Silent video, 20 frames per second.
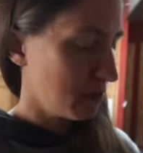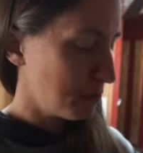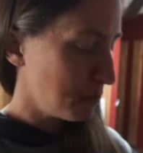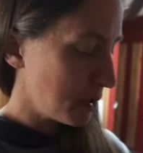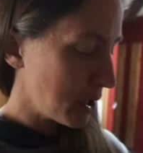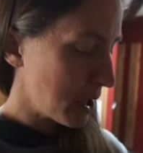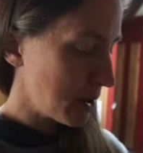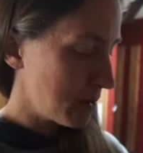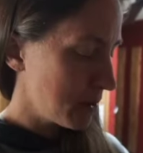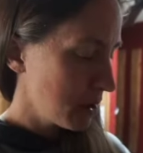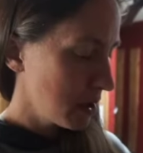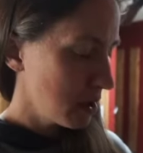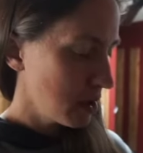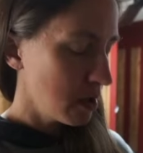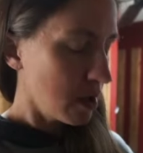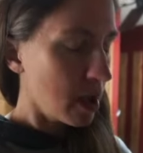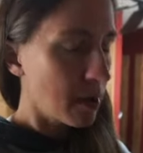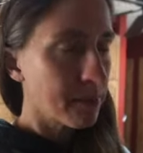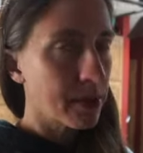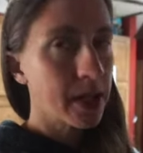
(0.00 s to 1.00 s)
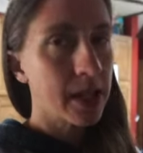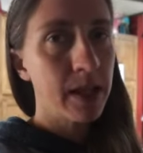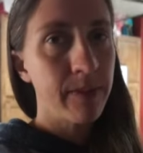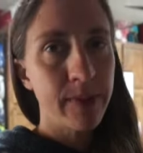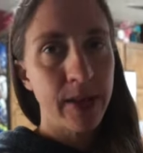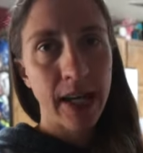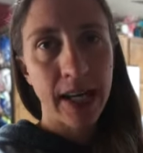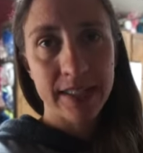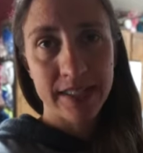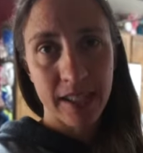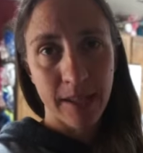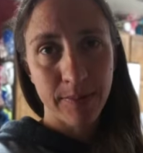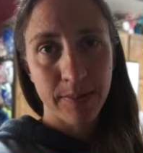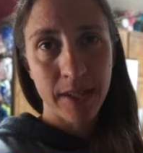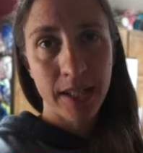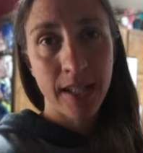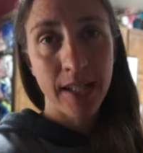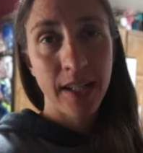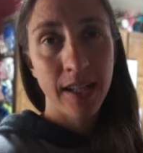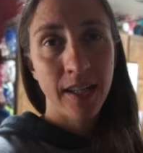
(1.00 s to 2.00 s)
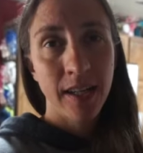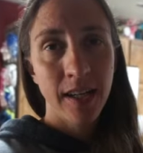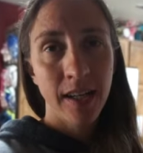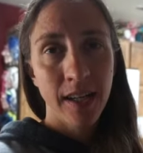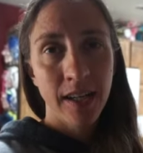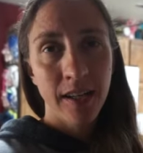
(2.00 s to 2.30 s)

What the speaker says: But I'm gonna keep you guys updated